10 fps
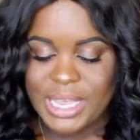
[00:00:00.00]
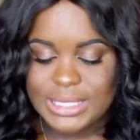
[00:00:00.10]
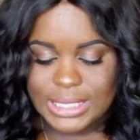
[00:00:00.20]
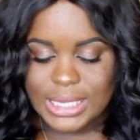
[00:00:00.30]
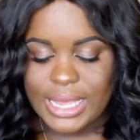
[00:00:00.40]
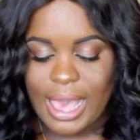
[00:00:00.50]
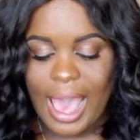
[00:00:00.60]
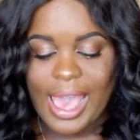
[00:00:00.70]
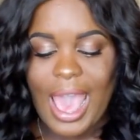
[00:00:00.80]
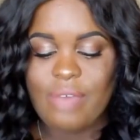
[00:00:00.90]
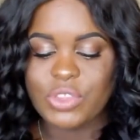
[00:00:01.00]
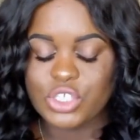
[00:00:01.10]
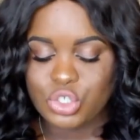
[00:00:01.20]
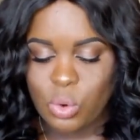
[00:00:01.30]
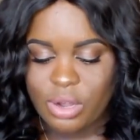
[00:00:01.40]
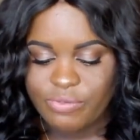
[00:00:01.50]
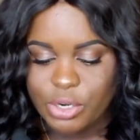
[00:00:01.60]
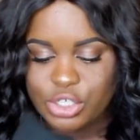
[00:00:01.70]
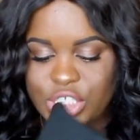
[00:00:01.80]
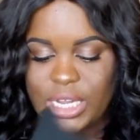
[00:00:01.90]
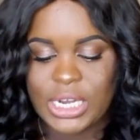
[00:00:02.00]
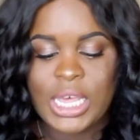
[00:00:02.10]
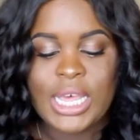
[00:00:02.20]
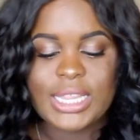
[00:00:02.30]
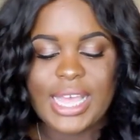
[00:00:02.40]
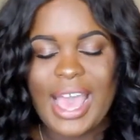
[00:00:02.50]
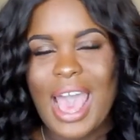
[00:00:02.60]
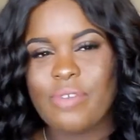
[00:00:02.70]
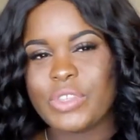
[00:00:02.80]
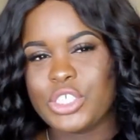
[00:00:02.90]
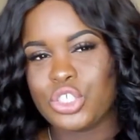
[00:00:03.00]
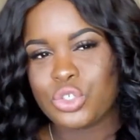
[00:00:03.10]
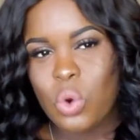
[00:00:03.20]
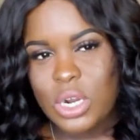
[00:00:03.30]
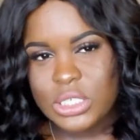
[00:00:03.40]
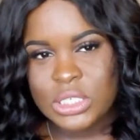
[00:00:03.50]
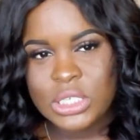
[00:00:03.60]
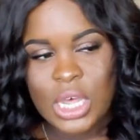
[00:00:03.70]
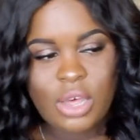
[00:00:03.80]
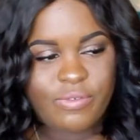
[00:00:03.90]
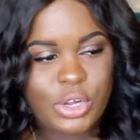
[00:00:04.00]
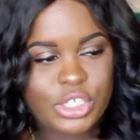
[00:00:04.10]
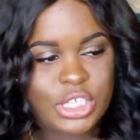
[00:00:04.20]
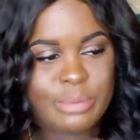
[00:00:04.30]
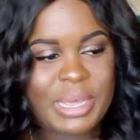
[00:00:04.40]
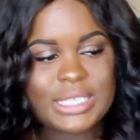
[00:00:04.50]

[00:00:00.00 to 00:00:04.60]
Basically, I have the short version. They have the shorts version,